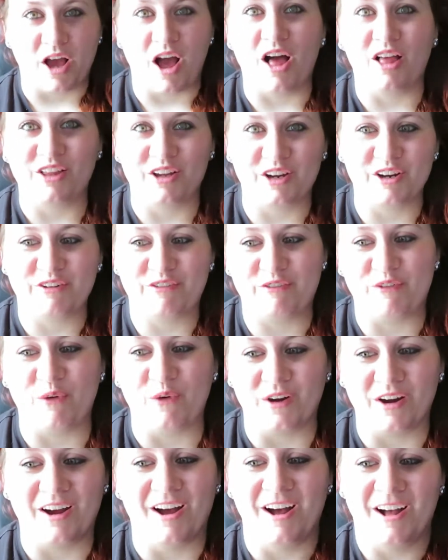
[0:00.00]
color
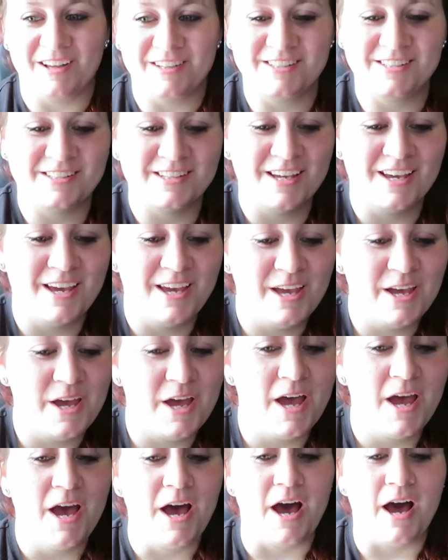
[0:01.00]
for us.
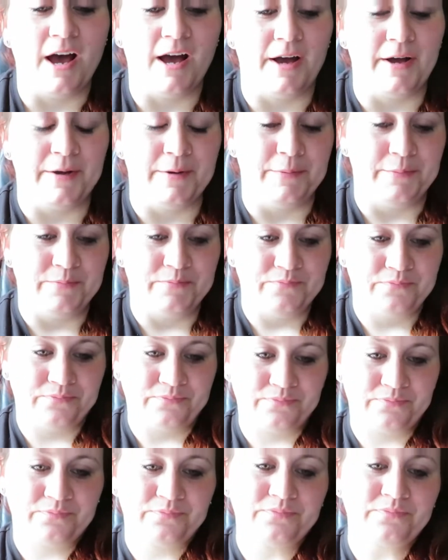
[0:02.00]
Um,
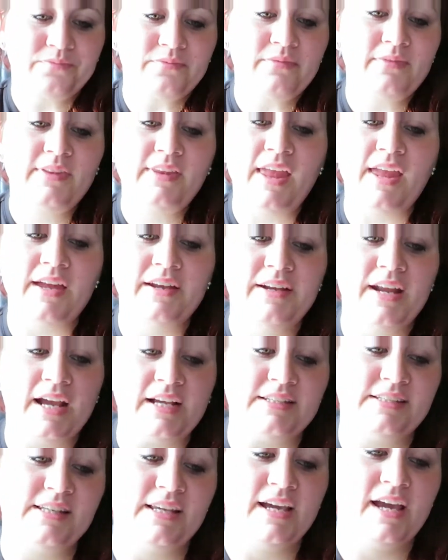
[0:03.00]

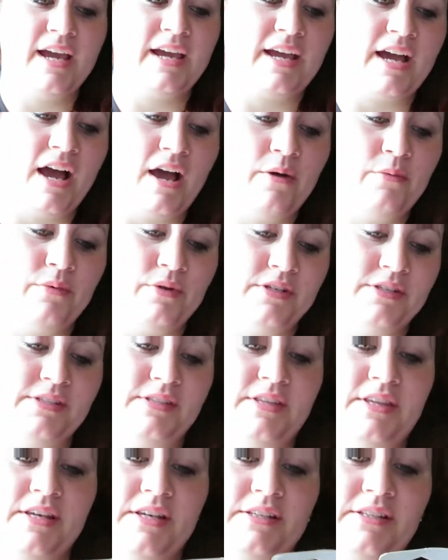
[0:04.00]
next thing I got
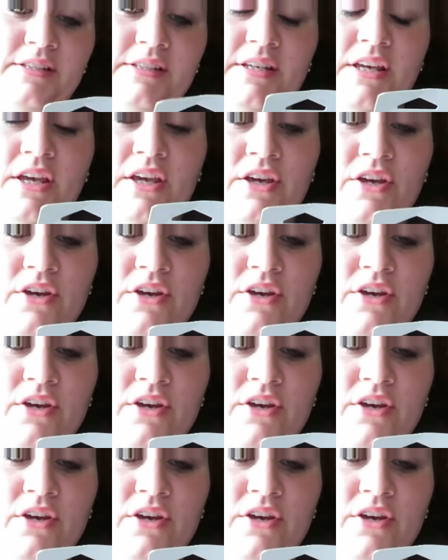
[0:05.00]
was this